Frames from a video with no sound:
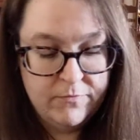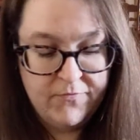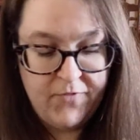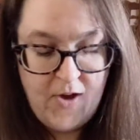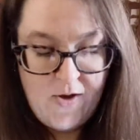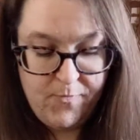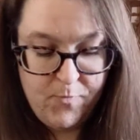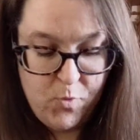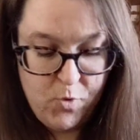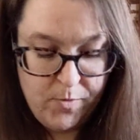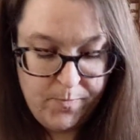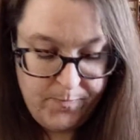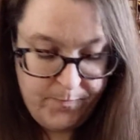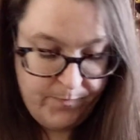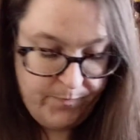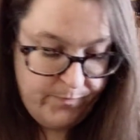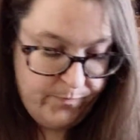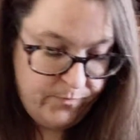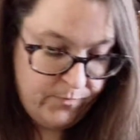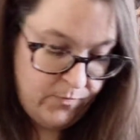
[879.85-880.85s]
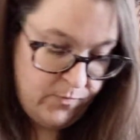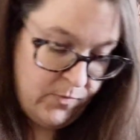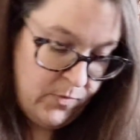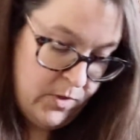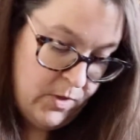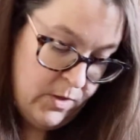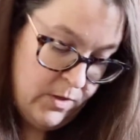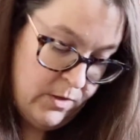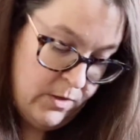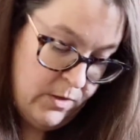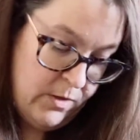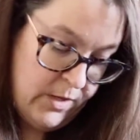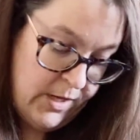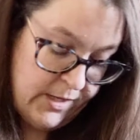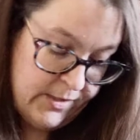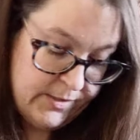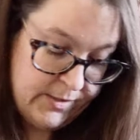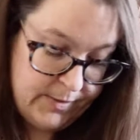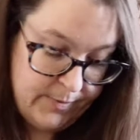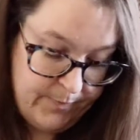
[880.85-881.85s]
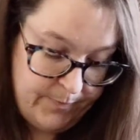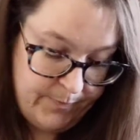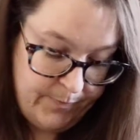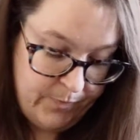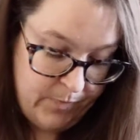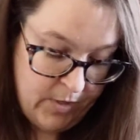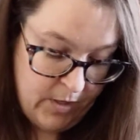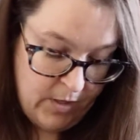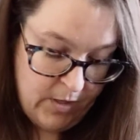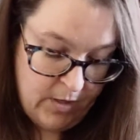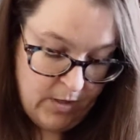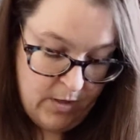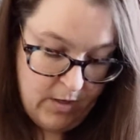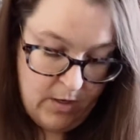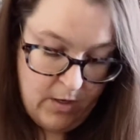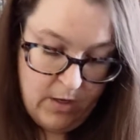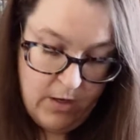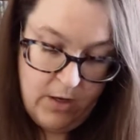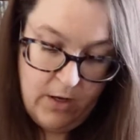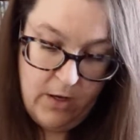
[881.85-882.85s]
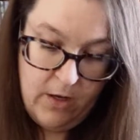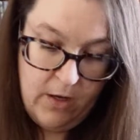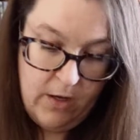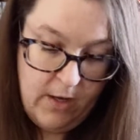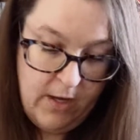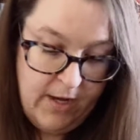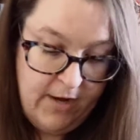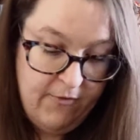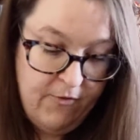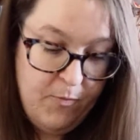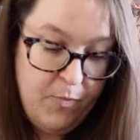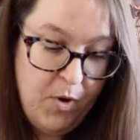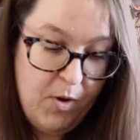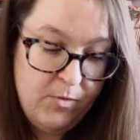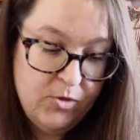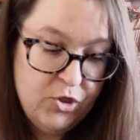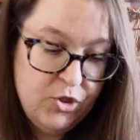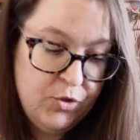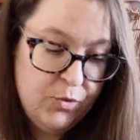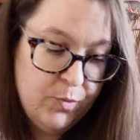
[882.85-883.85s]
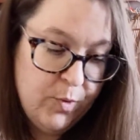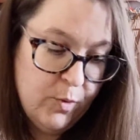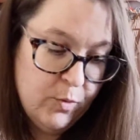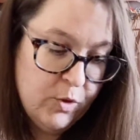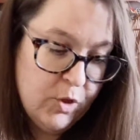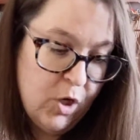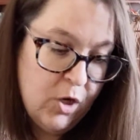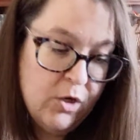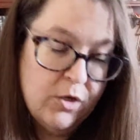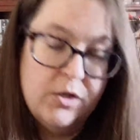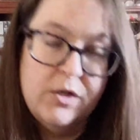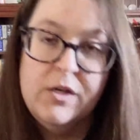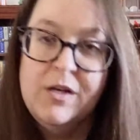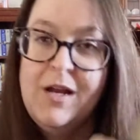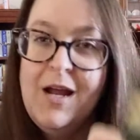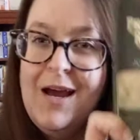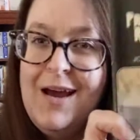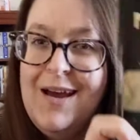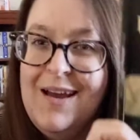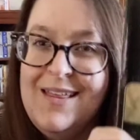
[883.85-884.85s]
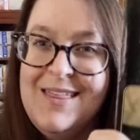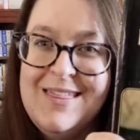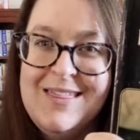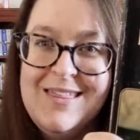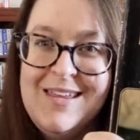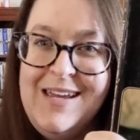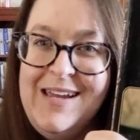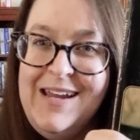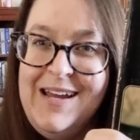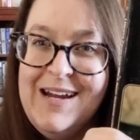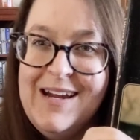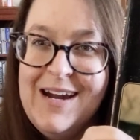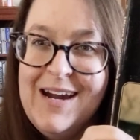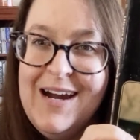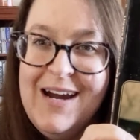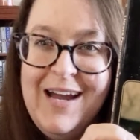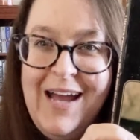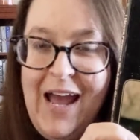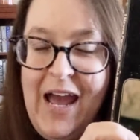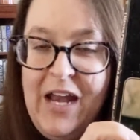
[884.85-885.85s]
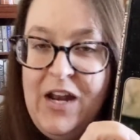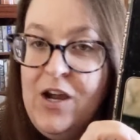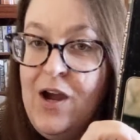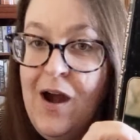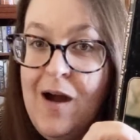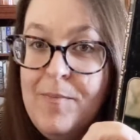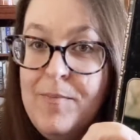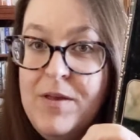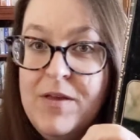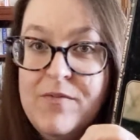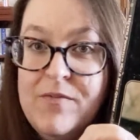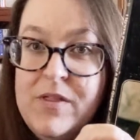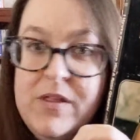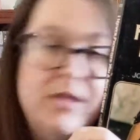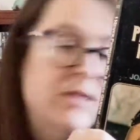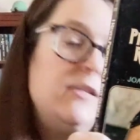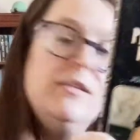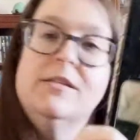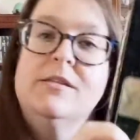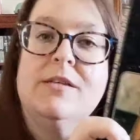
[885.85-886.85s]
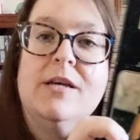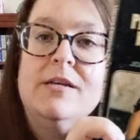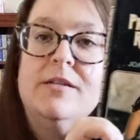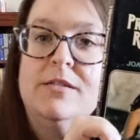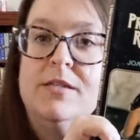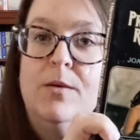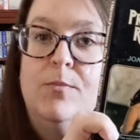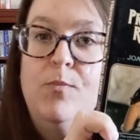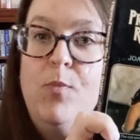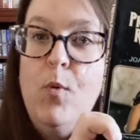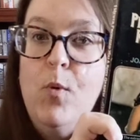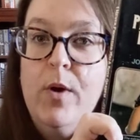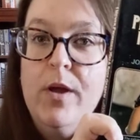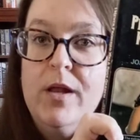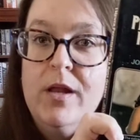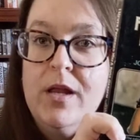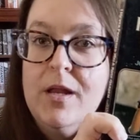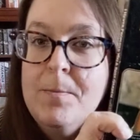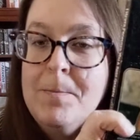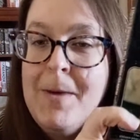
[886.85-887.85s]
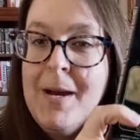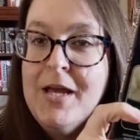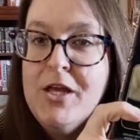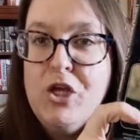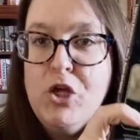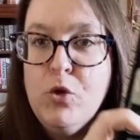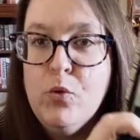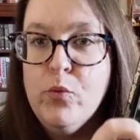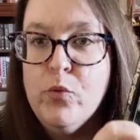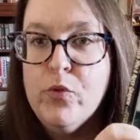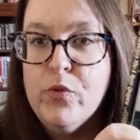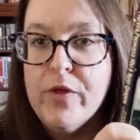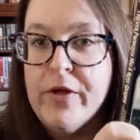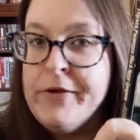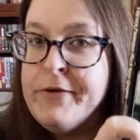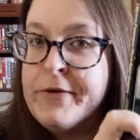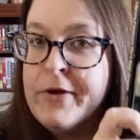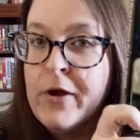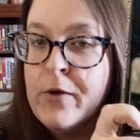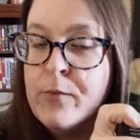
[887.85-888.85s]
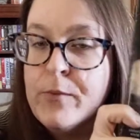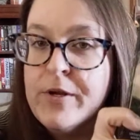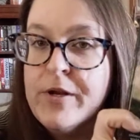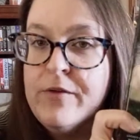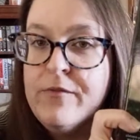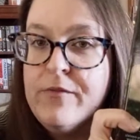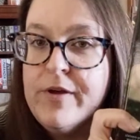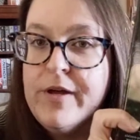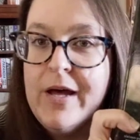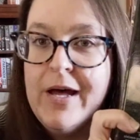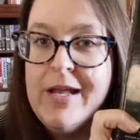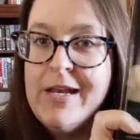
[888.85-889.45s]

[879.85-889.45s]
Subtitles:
5 more. Yes. I Never Promised You a Rose Garden. I think I had a copy of this at some point in my youth and got rid of it.